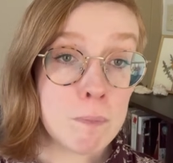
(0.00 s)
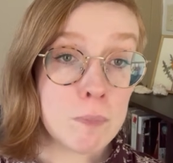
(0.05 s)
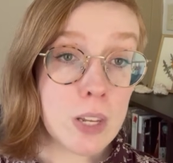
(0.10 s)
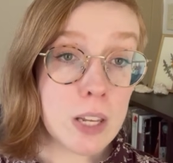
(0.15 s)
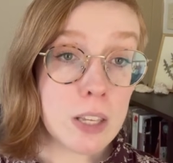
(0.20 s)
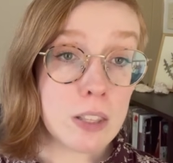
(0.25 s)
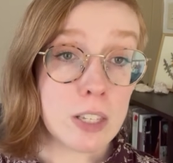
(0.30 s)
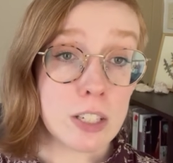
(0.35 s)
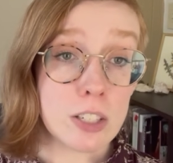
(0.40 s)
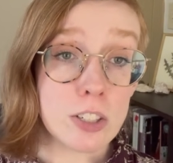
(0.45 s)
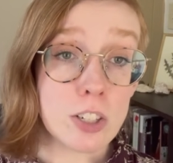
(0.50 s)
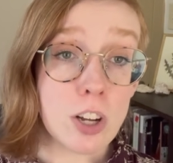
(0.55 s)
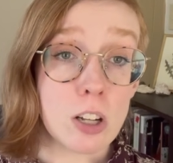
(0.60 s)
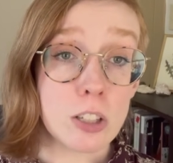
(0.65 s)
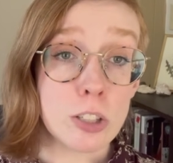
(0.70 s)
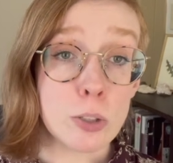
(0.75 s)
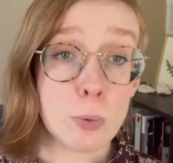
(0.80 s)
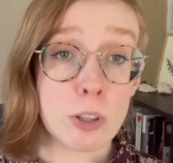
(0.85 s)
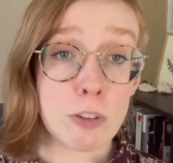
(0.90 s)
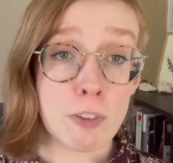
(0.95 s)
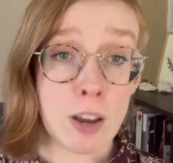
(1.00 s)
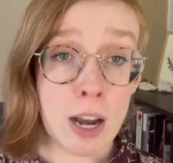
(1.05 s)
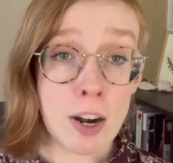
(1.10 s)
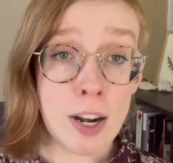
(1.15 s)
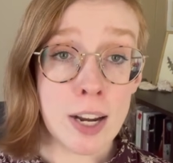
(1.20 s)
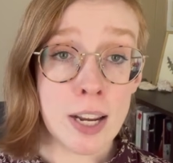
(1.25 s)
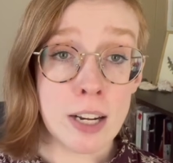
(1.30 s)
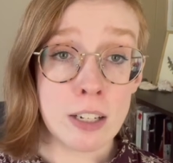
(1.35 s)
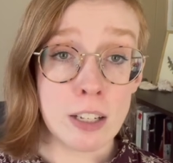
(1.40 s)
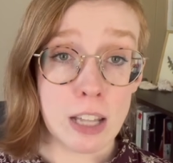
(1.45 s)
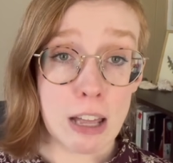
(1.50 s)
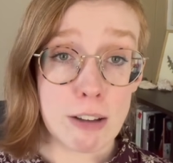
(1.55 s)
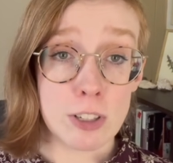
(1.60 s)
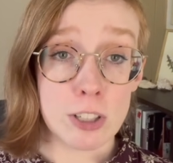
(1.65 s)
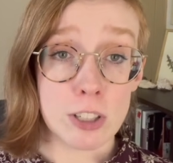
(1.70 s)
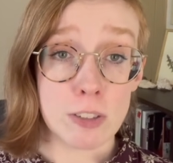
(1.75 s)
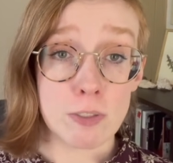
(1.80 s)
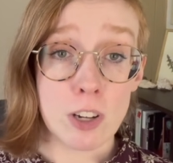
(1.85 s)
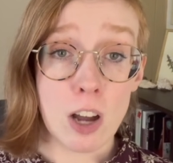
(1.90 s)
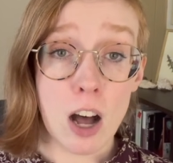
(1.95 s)
These adults, with varying levels
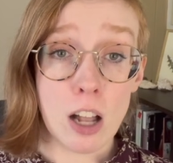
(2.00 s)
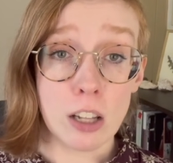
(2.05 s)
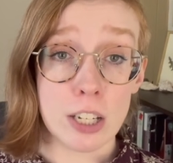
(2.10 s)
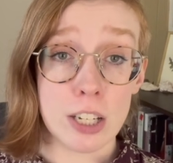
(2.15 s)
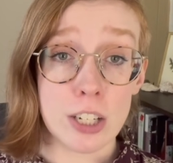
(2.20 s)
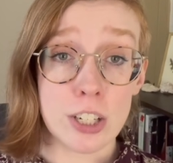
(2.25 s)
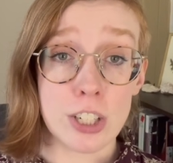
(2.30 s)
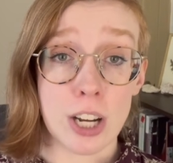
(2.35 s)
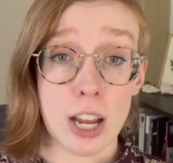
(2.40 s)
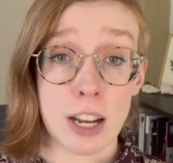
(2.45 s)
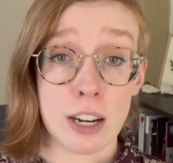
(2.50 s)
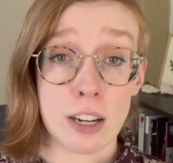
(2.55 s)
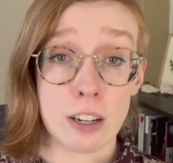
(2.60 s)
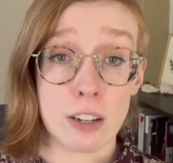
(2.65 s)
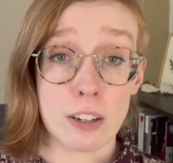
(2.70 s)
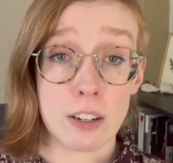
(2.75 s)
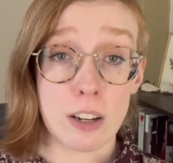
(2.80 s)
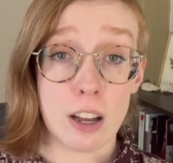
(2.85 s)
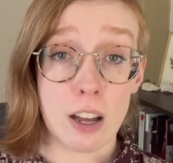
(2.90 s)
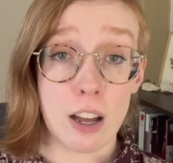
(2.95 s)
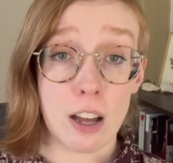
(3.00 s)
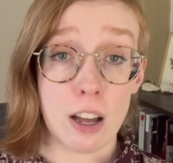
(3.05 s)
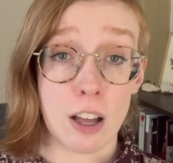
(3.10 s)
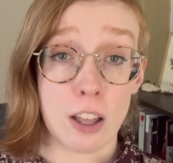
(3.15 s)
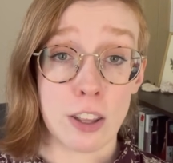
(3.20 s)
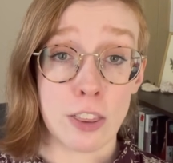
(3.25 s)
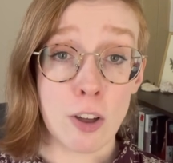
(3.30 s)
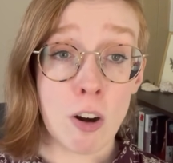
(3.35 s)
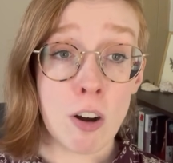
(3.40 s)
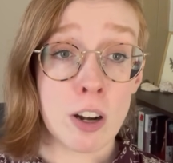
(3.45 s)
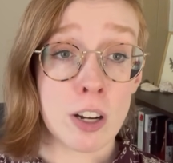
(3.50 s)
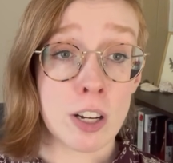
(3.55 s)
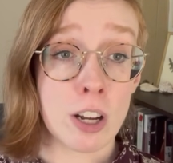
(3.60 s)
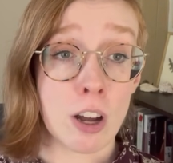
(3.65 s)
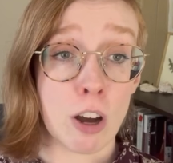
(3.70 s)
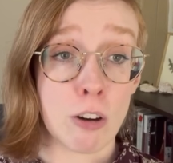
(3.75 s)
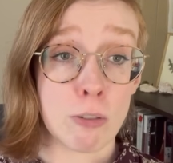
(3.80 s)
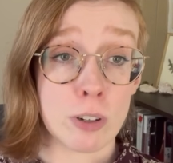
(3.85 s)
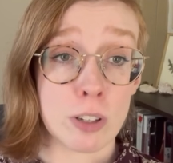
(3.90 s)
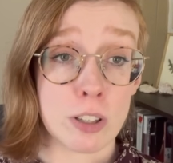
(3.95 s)
of knowledge and authority
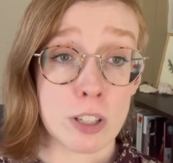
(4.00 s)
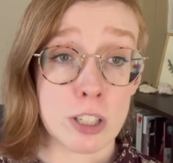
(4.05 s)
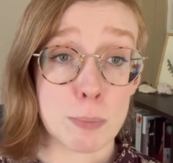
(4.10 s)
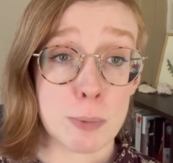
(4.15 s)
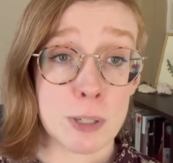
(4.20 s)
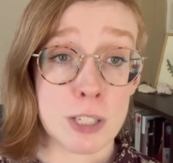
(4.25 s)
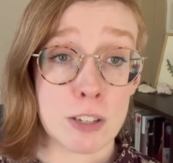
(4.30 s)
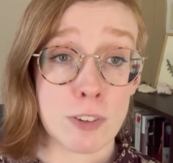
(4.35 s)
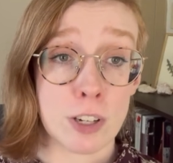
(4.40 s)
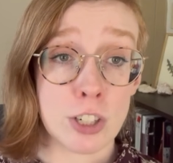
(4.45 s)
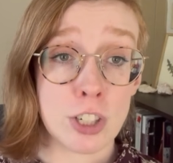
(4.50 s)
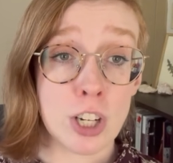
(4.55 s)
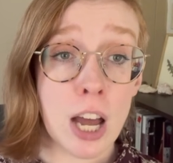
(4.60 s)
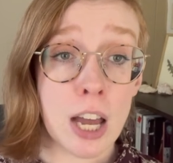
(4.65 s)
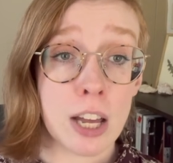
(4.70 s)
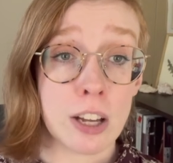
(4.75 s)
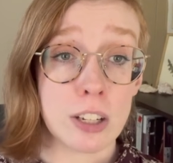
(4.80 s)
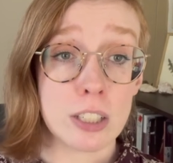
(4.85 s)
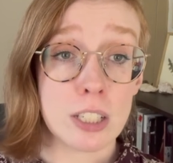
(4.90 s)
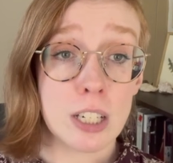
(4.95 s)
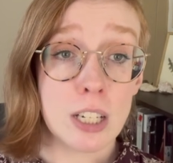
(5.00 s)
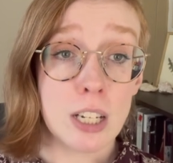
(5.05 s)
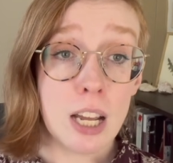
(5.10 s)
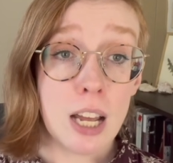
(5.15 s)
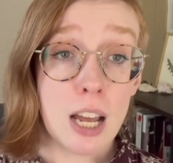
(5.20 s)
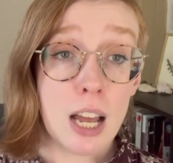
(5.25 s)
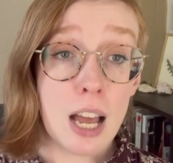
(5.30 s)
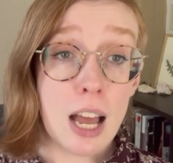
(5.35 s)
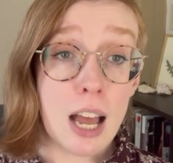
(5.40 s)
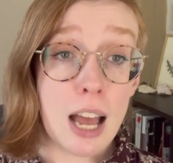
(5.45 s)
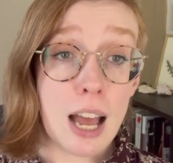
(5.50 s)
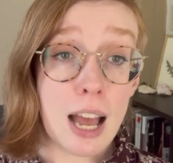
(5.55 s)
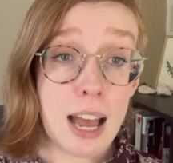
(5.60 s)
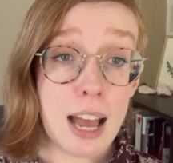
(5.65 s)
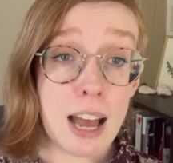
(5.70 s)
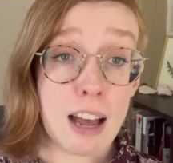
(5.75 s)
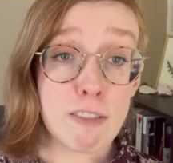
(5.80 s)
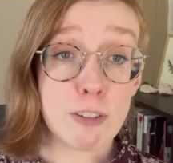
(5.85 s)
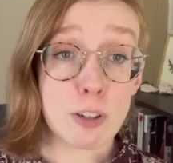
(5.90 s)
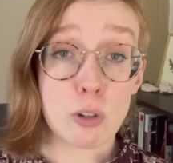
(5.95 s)
over the specific child,
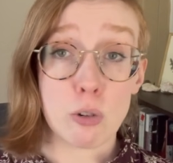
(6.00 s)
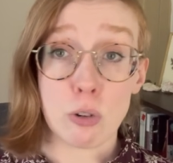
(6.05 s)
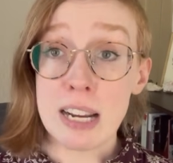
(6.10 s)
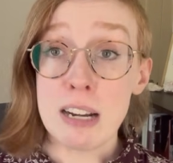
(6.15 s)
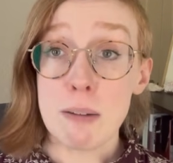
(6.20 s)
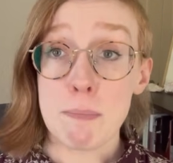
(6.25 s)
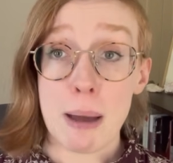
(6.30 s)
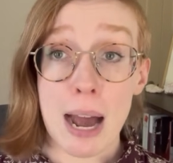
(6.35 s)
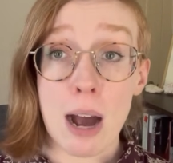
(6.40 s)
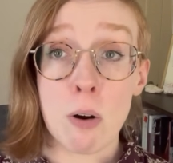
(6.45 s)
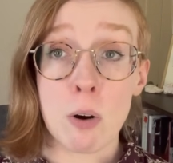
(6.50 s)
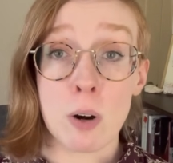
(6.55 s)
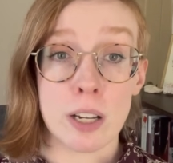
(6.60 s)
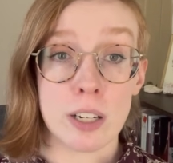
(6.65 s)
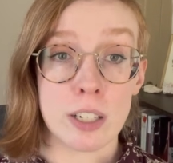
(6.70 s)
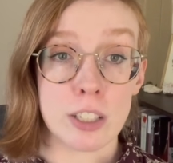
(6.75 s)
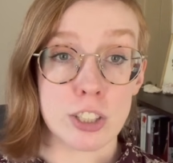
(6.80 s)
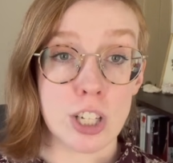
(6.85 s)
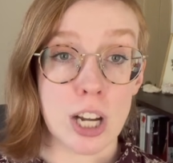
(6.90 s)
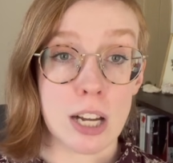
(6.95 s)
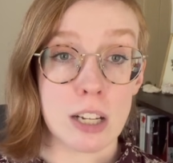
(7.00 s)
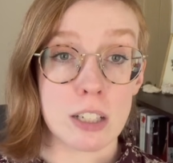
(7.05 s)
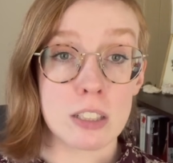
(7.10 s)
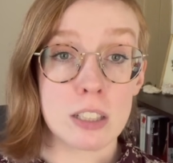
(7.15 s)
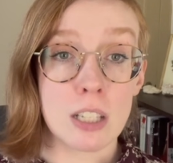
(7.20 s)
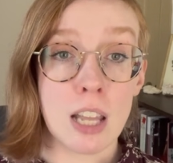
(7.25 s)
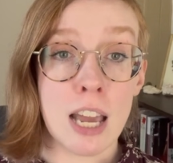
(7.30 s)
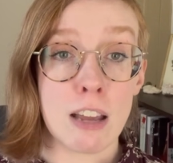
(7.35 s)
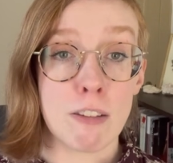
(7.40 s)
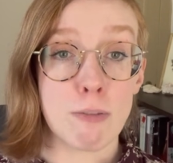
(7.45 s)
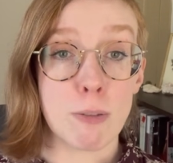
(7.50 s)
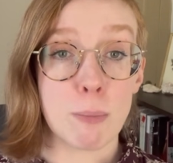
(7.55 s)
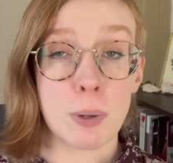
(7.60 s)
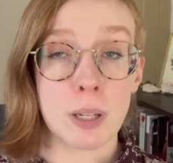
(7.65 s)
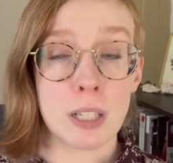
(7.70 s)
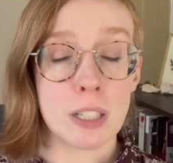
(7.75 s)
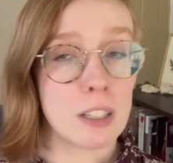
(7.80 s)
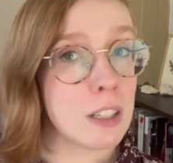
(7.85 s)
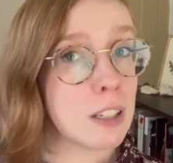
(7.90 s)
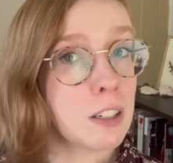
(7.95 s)
have great power in a child's life,
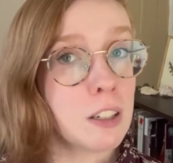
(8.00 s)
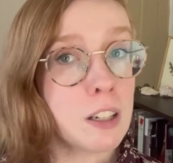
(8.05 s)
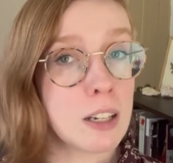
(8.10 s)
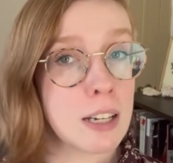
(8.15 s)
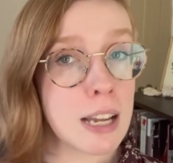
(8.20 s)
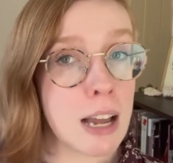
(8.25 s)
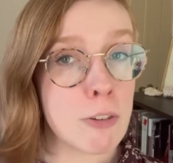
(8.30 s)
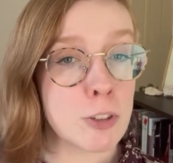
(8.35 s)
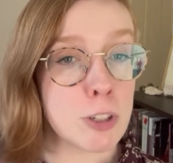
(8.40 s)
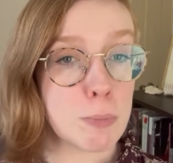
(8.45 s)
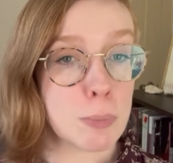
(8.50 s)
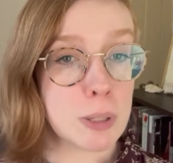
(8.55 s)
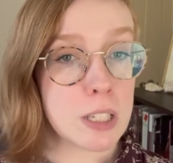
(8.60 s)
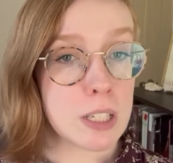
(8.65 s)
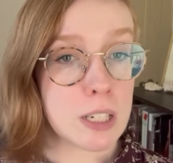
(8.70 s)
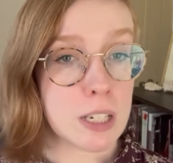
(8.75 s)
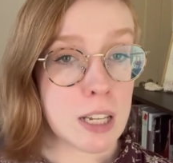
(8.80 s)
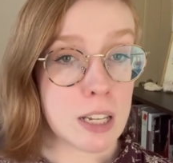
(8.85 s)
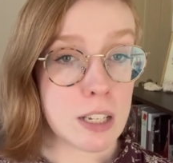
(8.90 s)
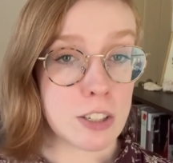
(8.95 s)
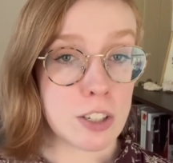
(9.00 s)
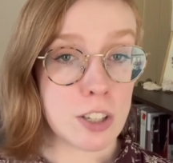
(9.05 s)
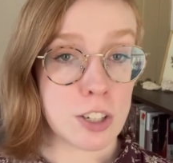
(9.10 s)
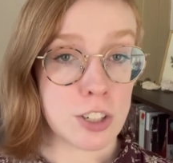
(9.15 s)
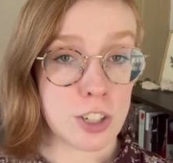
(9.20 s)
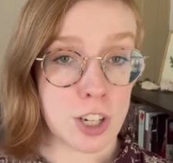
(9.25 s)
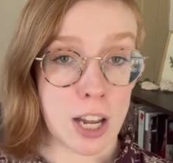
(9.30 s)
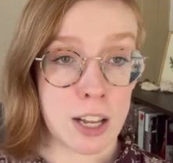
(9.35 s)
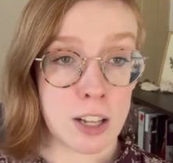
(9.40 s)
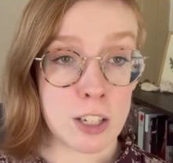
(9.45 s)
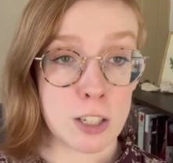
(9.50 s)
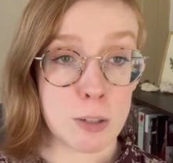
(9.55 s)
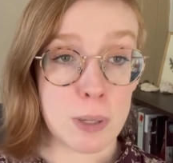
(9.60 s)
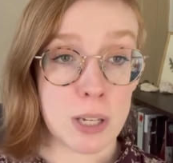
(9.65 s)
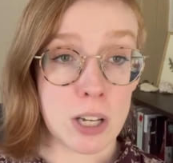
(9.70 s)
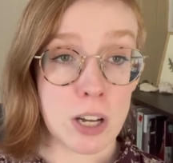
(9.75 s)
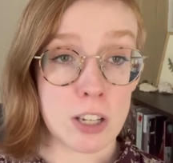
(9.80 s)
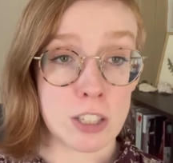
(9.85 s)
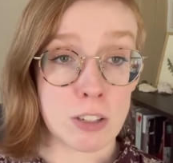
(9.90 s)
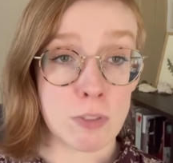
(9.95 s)
but little accountability to the child
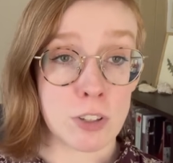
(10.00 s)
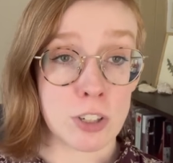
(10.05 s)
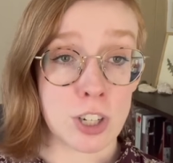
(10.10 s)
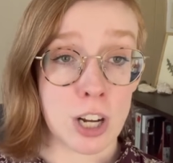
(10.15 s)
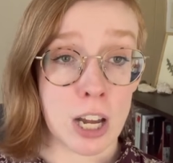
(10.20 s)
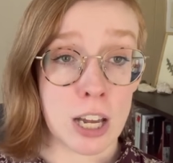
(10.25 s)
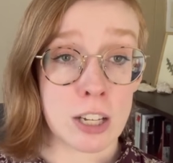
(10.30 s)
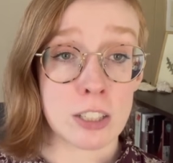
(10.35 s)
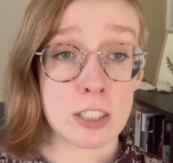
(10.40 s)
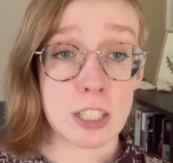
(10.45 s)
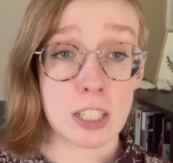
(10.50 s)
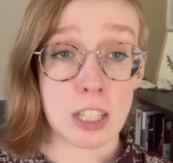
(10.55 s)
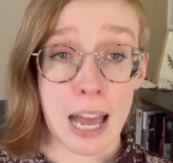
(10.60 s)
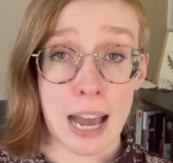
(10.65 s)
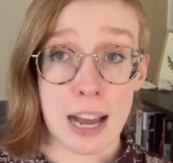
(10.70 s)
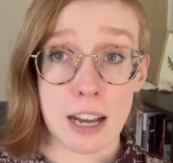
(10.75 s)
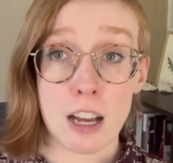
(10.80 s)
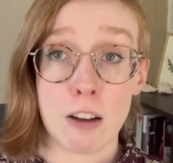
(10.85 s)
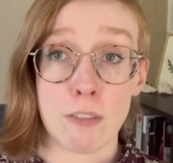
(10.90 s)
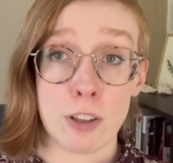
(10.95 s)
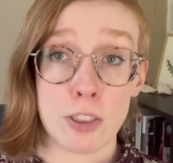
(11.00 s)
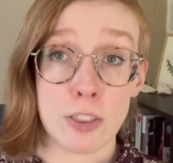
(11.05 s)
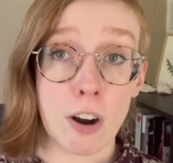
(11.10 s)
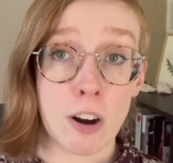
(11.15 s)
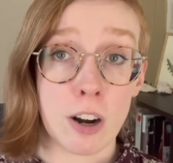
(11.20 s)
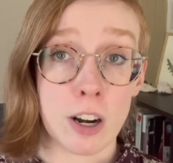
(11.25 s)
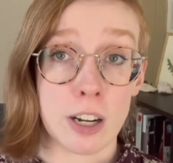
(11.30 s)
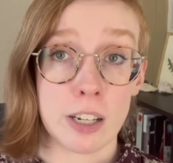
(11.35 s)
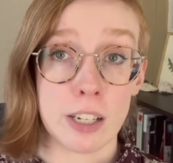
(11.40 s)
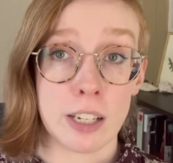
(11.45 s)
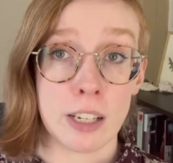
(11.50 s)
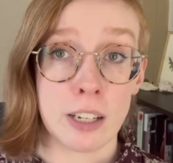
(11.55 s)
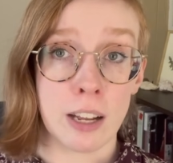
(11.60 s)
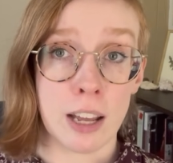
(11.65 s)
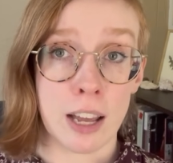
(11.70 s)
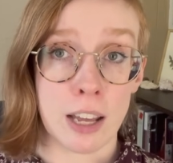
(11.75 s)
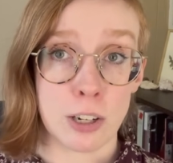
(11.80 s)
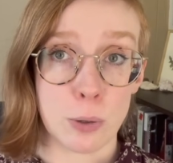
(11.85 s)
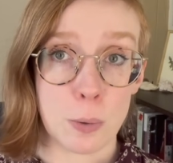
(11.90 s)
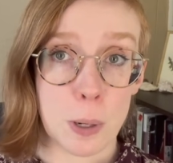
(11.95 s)
because of the child's lack of authority."
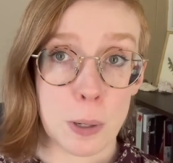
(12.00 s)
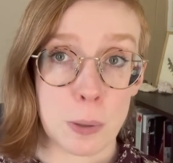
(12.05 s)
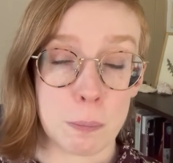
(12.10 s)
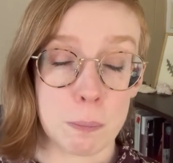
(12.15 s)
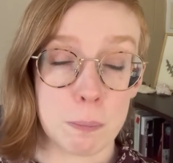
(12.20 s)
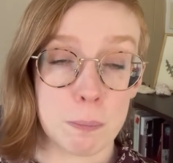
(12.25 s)
End quote.